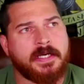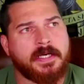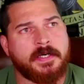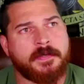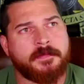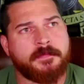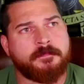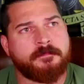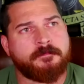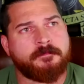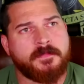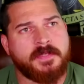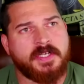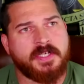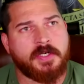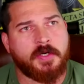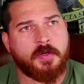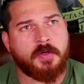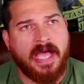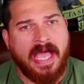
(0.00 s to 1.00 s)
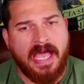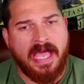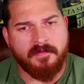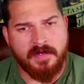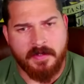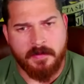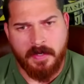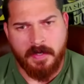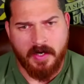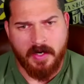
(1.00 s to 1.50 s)
You know,
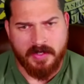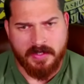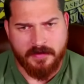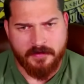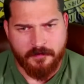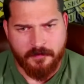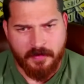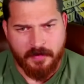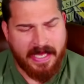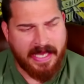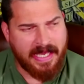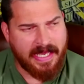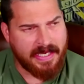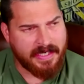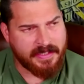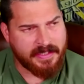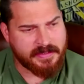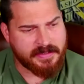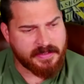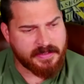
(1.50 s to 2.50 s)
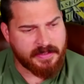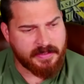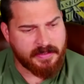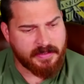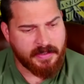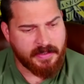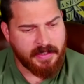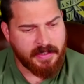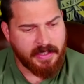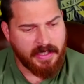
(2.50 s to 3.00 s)
having American flags
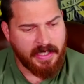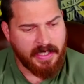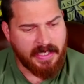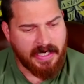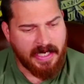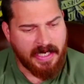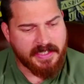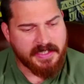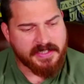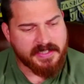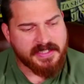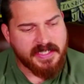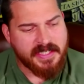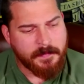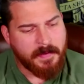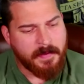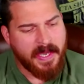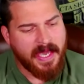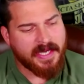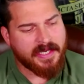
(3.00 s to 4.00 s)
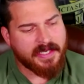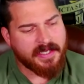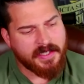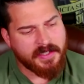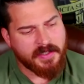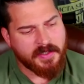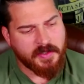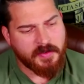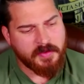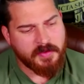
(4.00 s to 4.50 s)
and I just sit back and
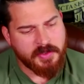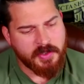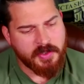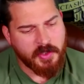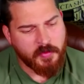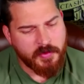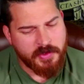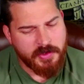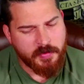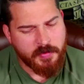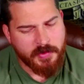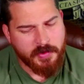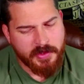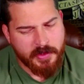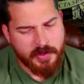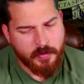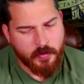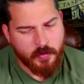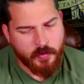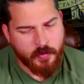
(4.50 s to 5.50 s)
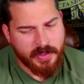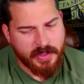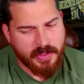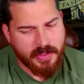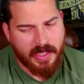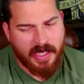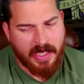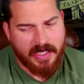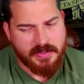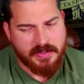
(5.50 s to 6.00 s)
I go, you know, when you really
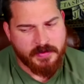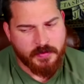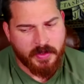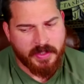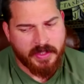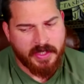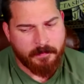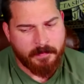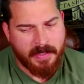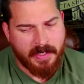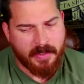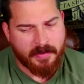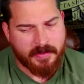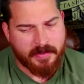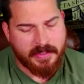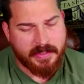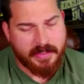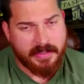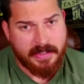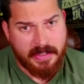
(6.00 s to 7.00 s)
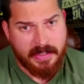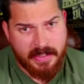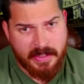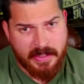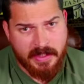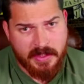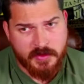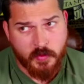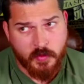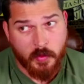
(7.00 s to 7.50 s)
realize what America
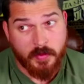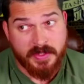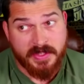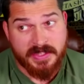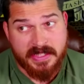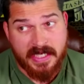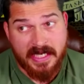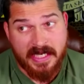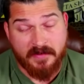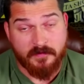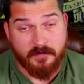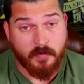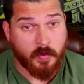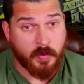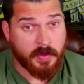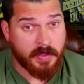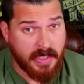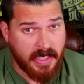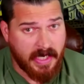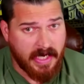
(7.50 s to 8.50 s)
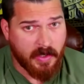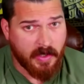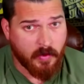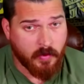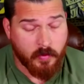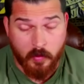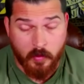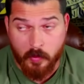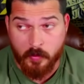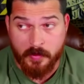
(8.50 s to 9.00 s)
is, what we stand for
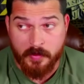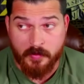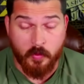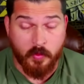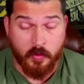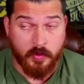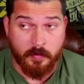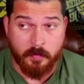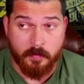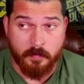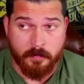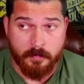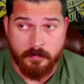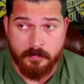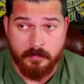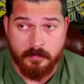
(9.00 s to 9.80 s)
now, or what we were